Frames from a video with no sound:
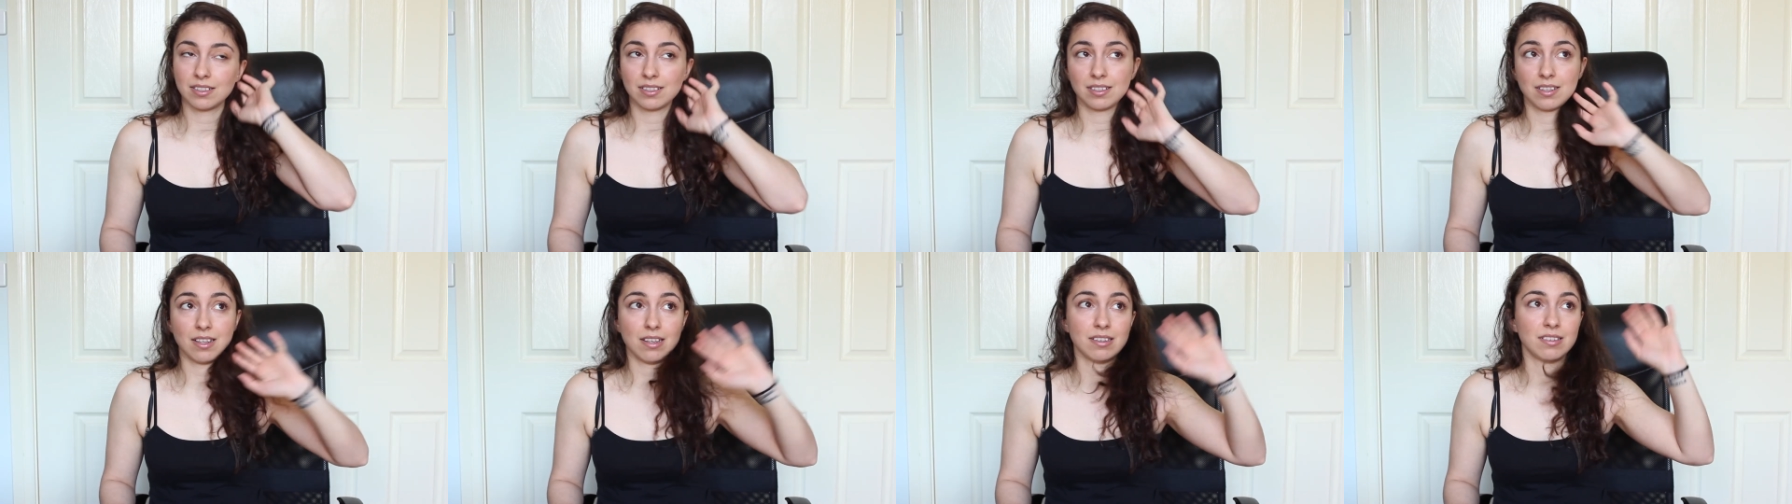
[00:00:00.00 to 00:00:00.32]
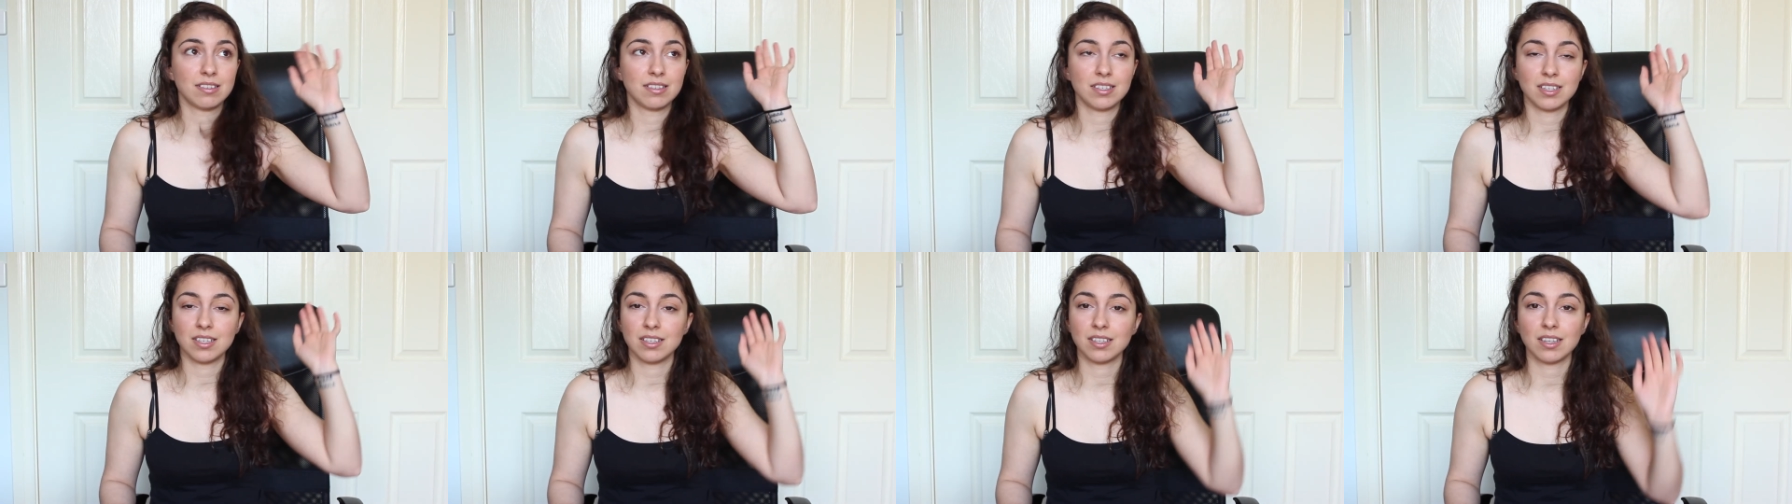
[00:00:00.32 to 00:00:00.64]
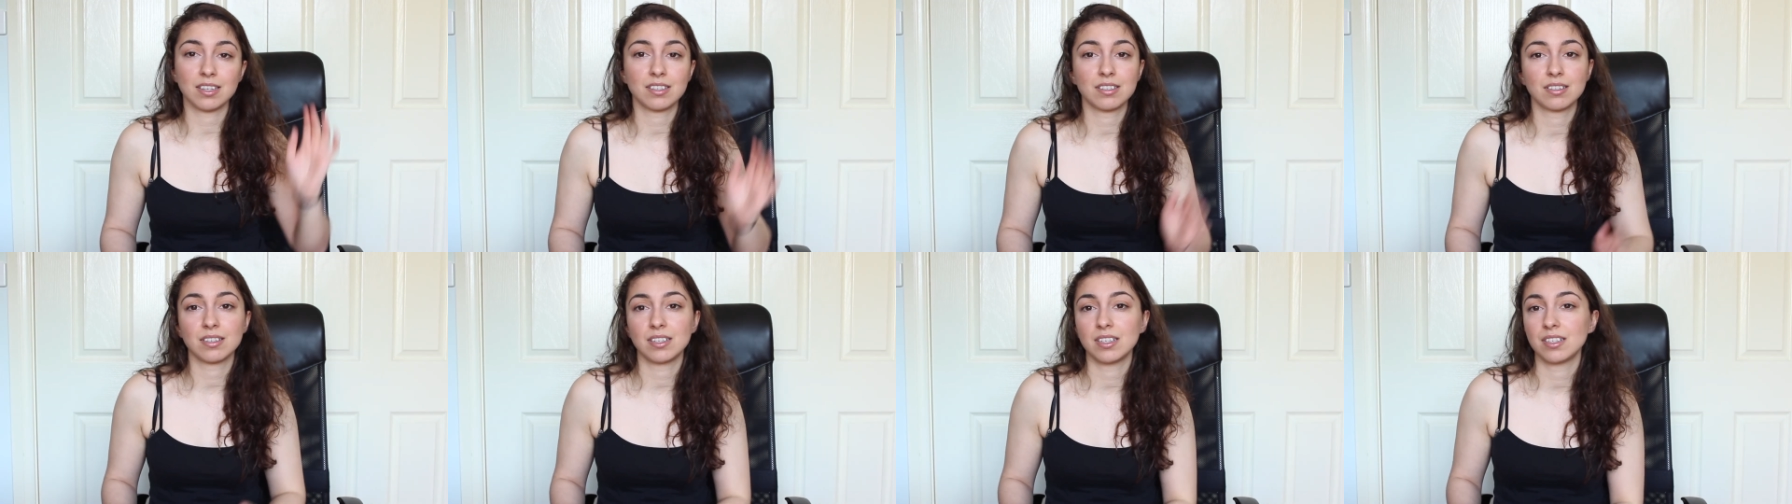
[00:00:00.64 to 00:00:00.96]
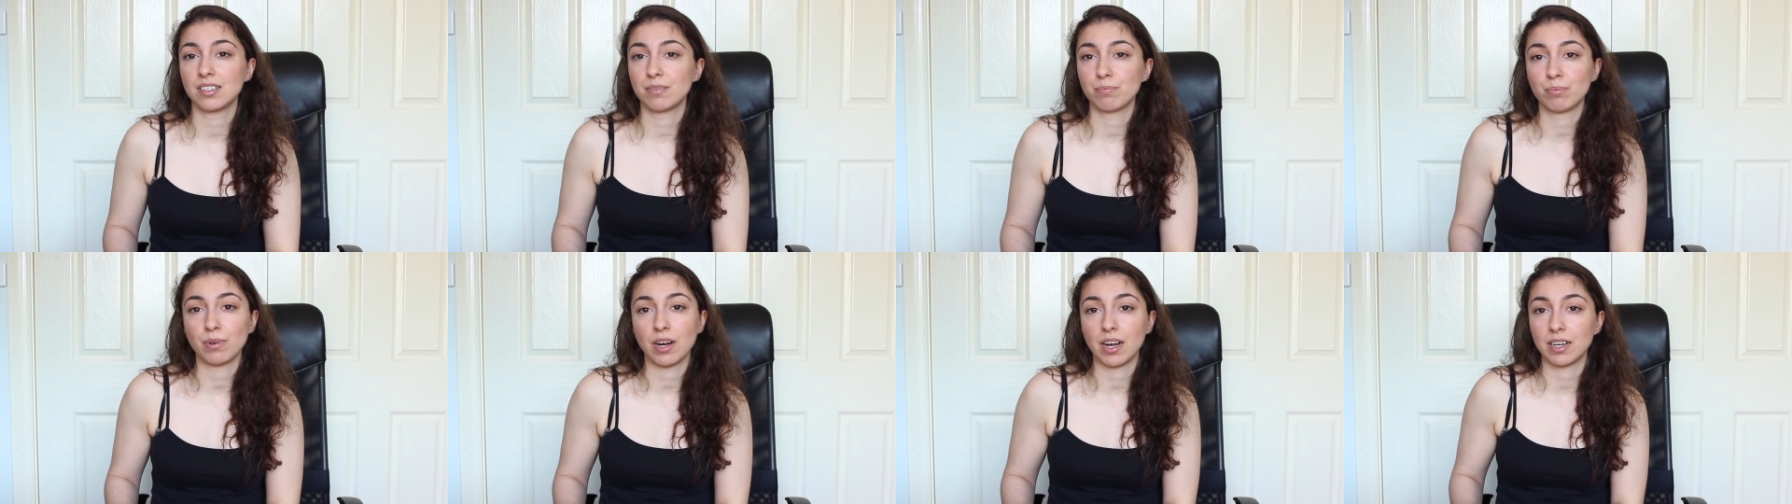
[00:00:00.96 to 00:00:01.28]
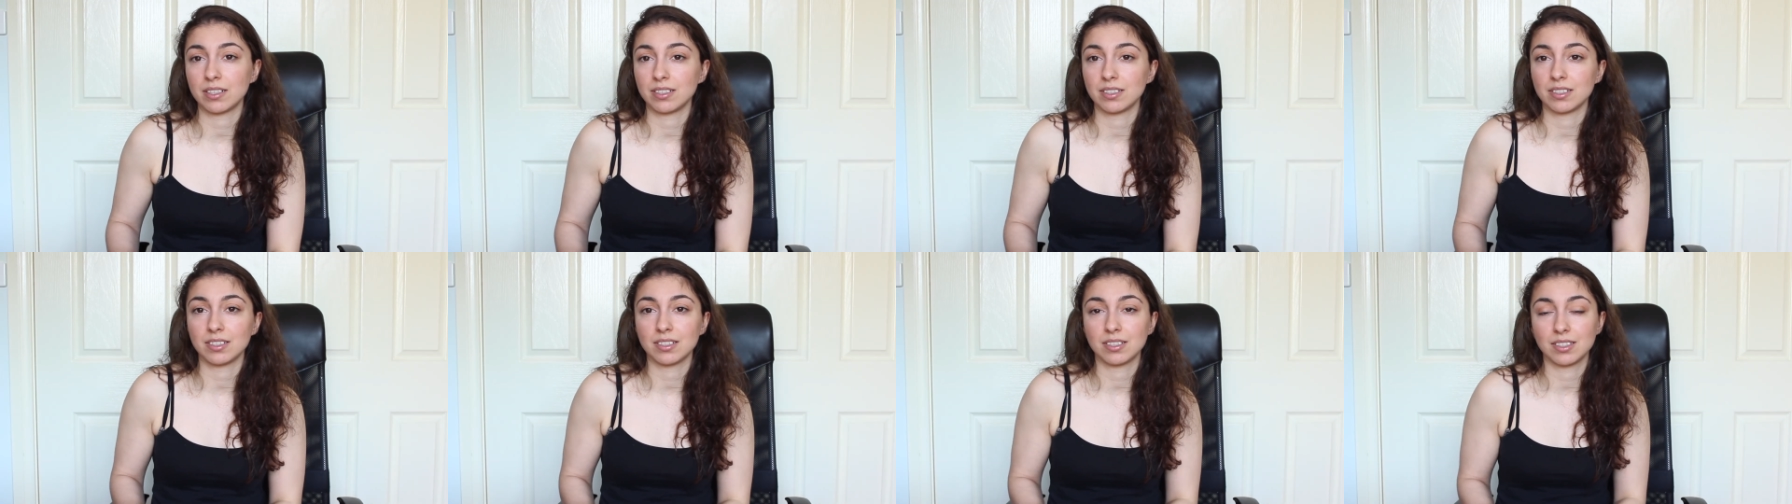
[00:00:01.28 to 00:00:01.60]
that's it, it's
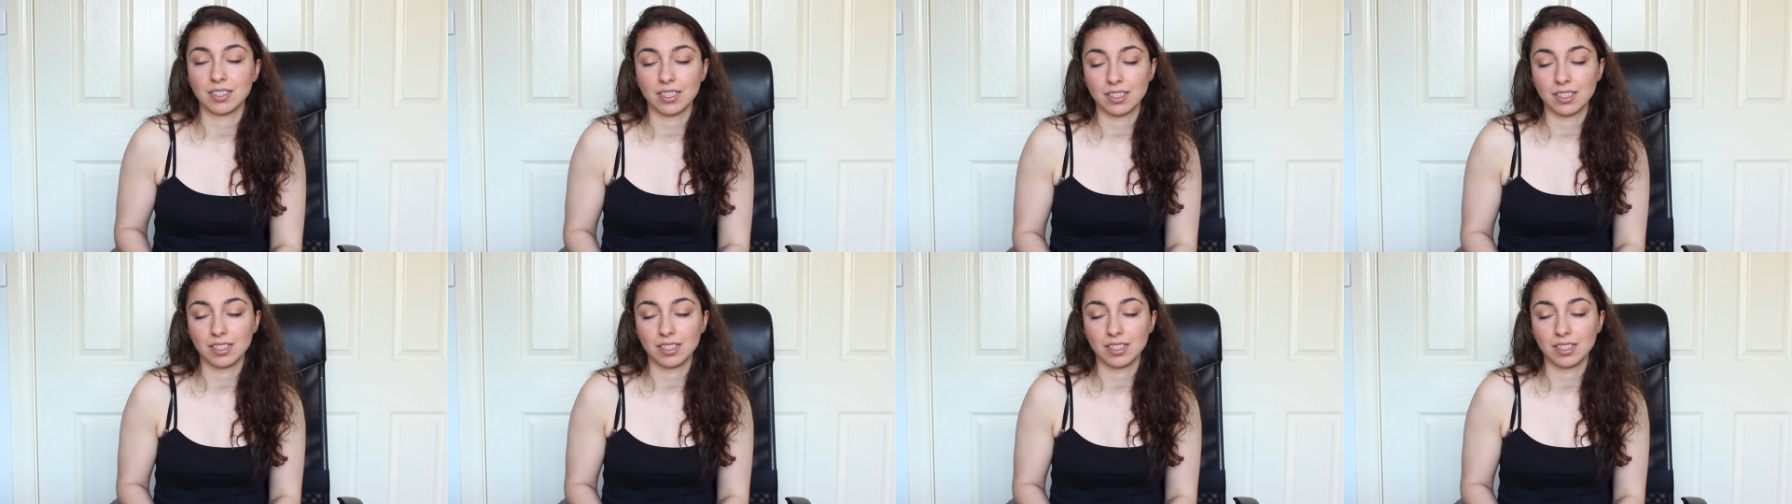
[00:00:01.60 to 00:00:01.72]
practice.